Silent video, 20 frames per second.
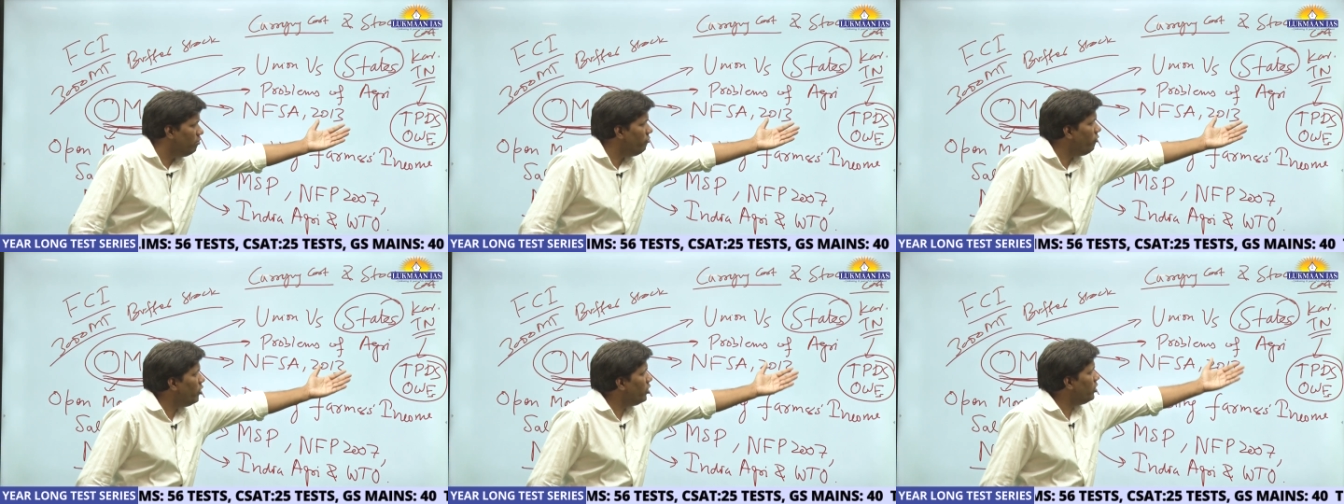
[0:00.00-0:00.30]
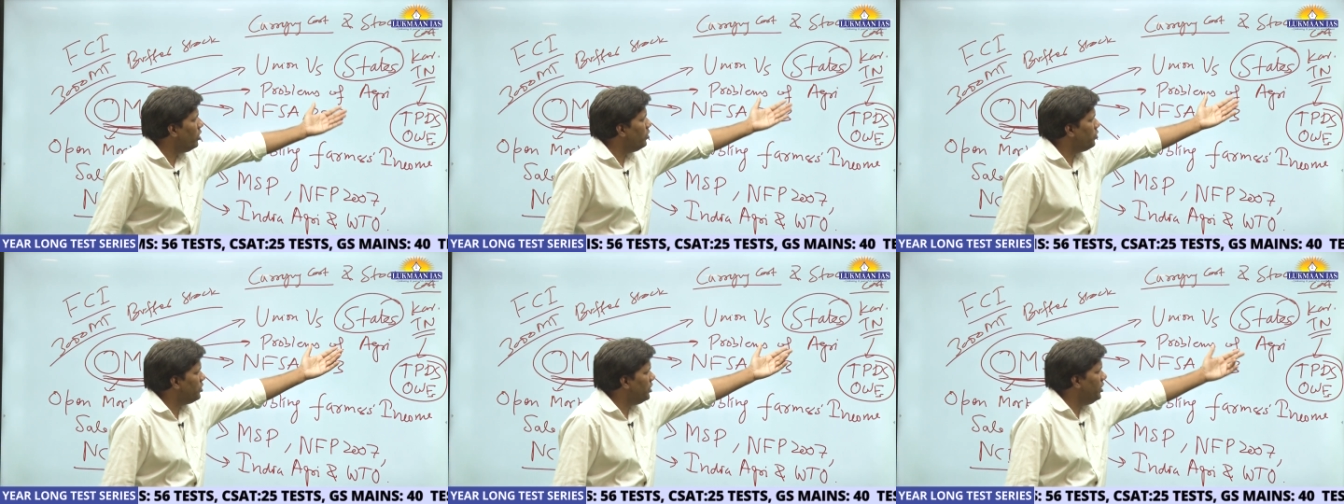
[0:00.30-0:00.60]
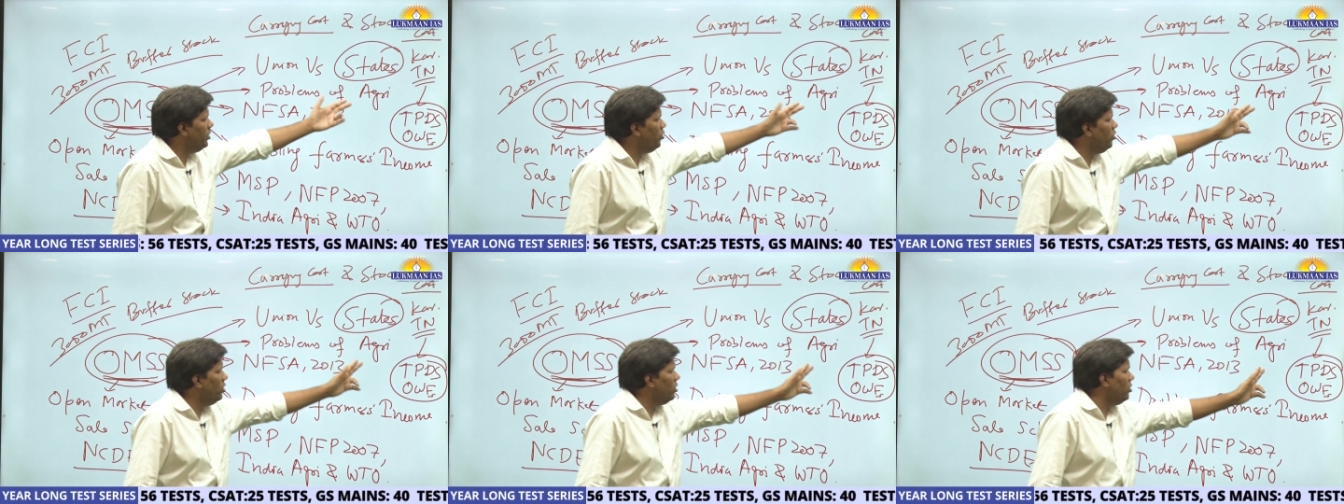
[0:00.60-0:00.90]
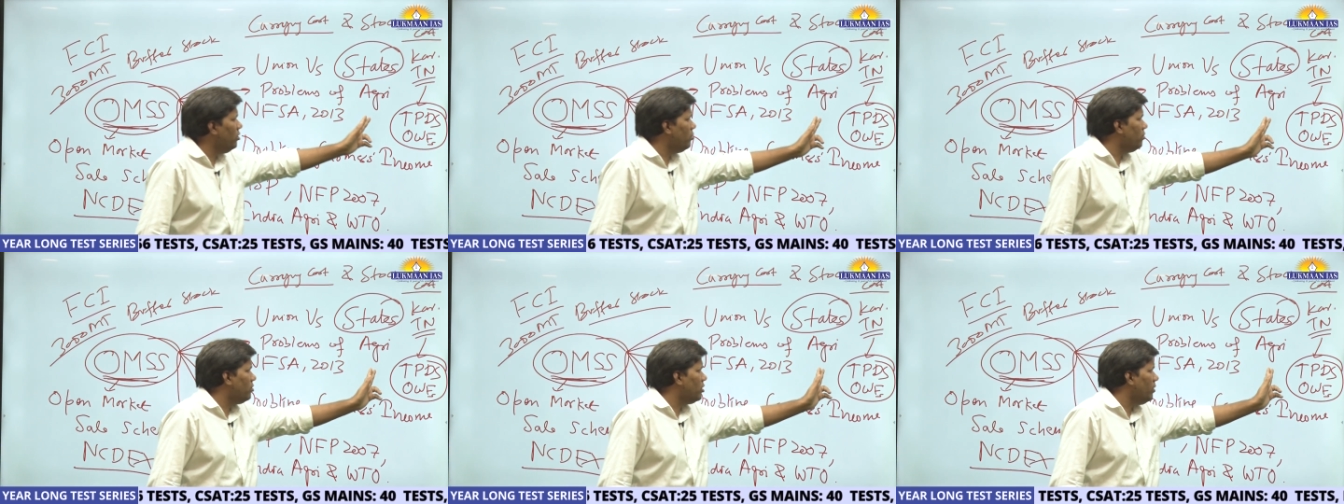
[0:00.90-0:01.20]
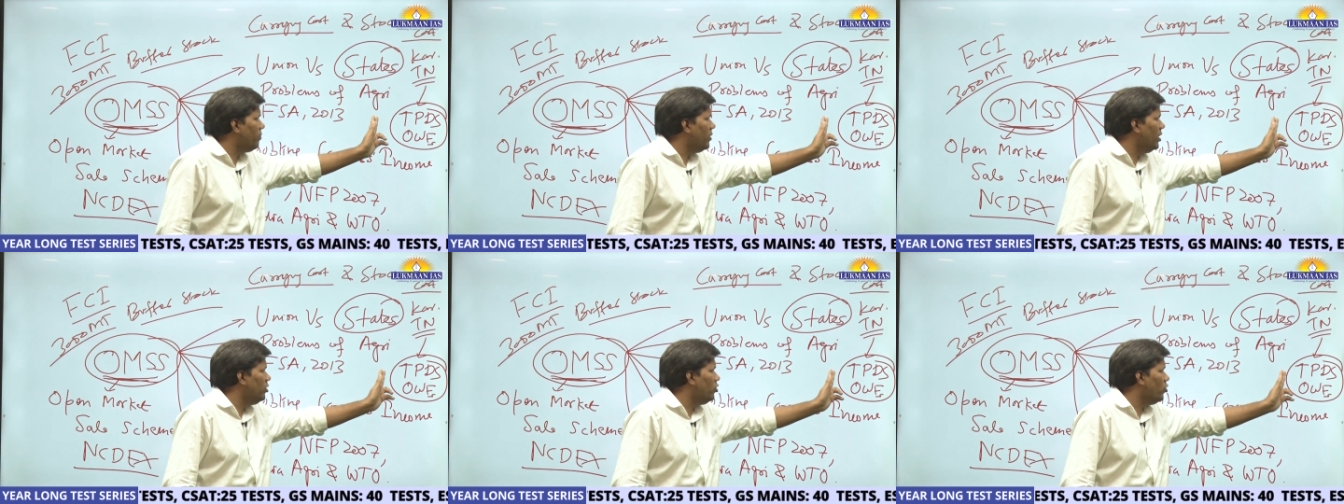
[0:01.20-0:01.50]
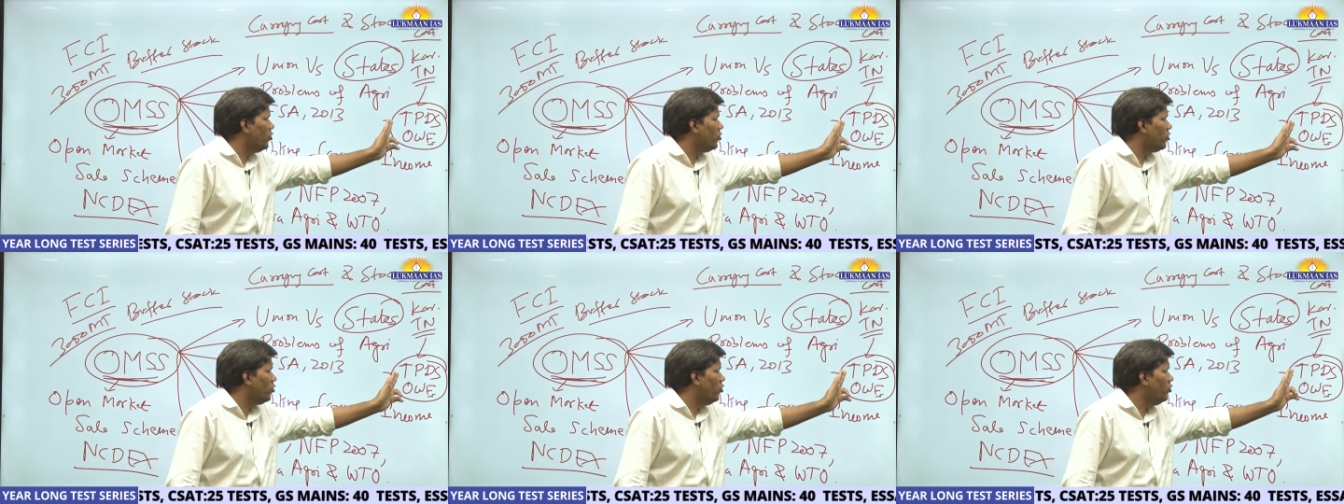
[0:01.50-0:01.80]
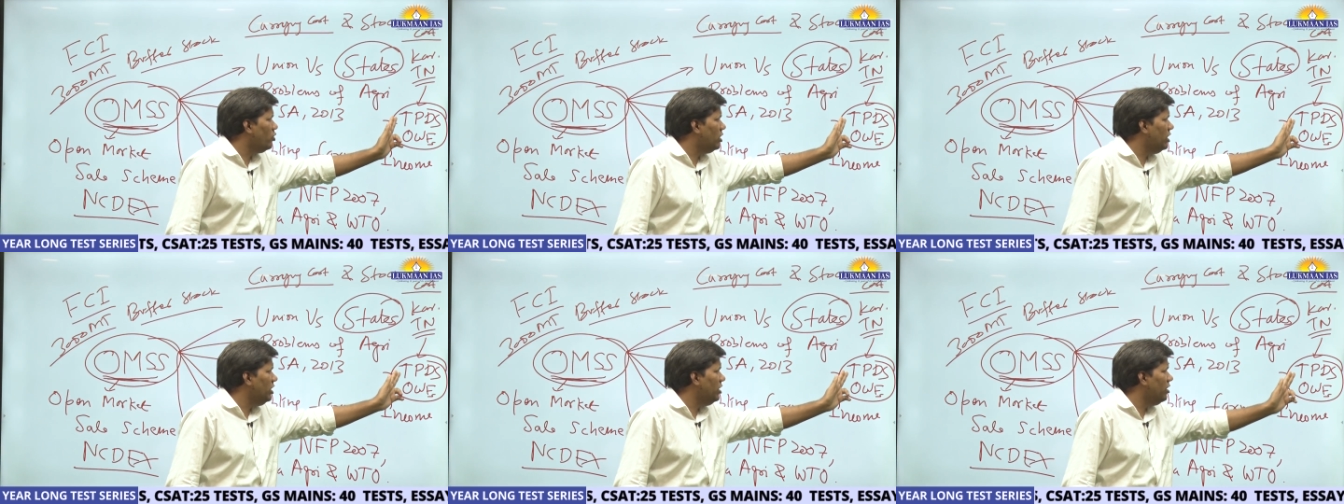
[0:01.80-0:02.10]
what the state uh, supply through,
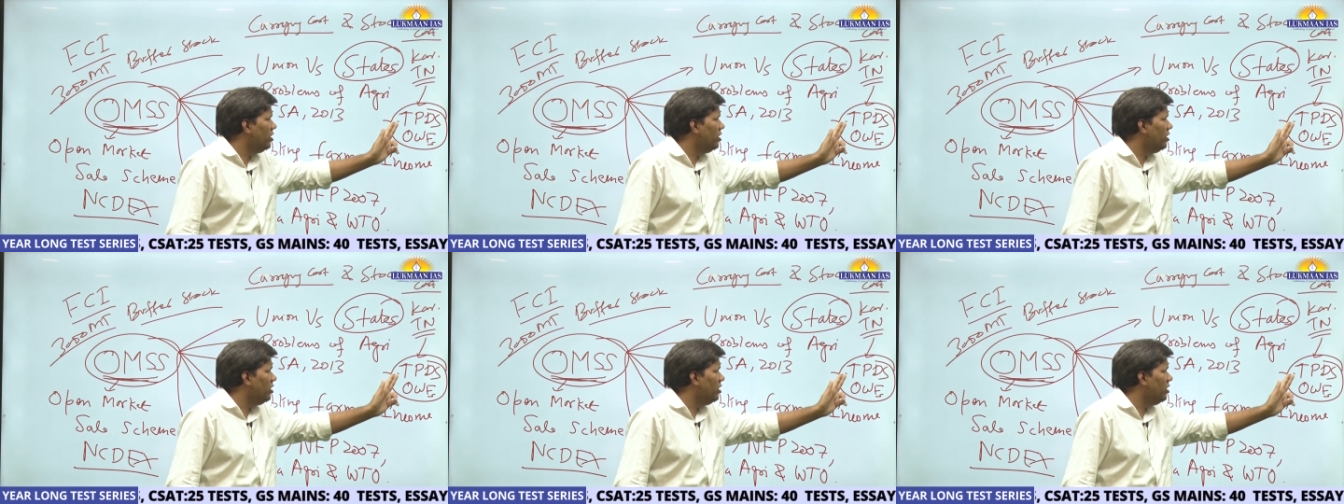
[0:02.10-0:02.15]
through